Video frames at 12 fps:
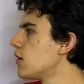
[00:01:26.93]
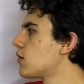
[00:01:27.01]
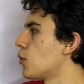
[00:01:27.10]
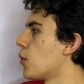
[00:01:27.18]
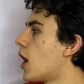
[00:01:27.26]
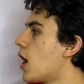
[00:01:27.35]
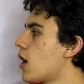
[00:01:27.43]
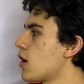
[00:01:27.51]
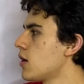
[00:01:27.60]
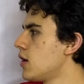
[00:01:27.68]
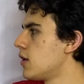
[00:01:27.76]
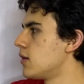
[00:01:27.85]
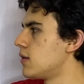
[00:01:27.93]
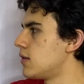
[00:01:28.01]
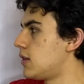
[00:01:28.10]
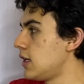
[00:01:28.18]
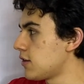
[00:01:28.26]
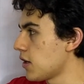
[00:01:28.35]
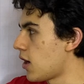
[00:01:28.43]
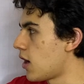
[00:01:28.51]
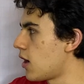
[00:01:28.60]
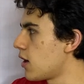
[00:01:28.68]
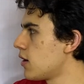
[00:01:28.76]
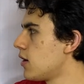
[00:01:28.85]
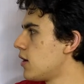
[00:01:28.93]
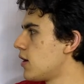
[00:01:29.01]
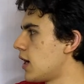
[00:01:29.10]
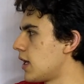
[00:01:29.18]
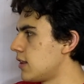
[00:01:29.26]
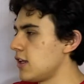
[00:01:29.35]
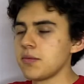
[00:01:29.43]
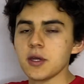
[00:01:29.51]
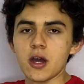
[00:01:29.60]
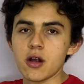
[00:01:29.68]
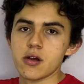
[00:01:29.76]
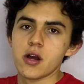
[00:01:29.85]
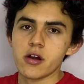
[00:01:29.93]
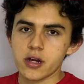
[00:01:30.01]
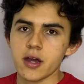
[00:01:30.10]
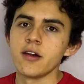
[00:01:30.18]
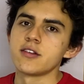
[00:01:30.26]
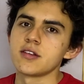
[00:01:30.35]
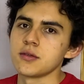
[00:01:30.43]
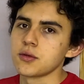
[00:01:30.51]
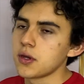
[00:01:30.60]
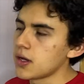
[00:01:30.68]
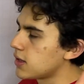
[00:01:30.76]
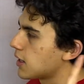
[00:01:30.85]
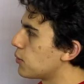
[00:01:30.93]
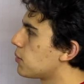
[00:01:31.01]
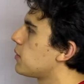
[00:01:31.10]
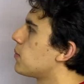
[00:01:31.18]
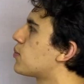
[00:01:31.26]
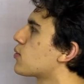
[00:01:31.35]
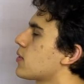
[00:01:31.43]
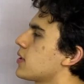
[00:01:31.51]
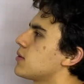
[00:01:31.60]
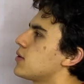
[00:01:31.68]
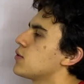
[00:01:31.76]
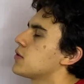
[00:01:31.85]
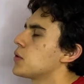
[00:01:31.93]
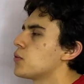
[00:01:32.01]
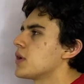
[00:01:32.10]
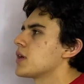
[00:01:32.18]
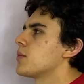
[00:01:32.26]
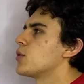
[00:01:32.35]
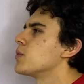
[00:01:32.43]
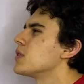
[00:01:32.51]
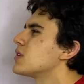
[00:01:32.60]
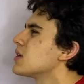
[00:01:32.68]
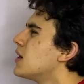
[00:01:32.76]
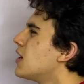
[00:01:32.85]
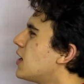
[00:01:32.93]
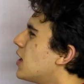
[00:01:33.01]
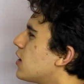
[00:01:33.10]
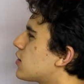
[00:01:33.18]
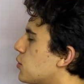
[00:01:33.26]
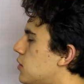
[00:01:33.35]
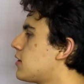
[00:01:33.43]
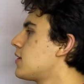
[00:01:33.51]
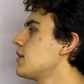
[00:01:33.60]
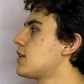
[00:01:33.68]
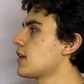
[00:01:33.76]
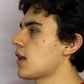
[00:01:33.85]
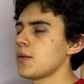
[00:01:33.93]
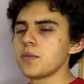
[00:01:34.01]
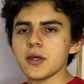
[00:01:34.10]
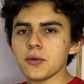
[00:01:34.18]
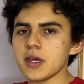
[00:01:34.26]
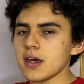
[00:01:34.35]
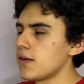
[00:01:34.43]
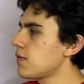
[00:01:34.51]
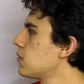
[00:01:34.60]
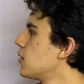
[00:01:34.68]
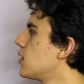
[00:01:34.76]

So this R and this big R are constant, okay? And that will be important, and you'll see why in a moment. So this is the setup that we have.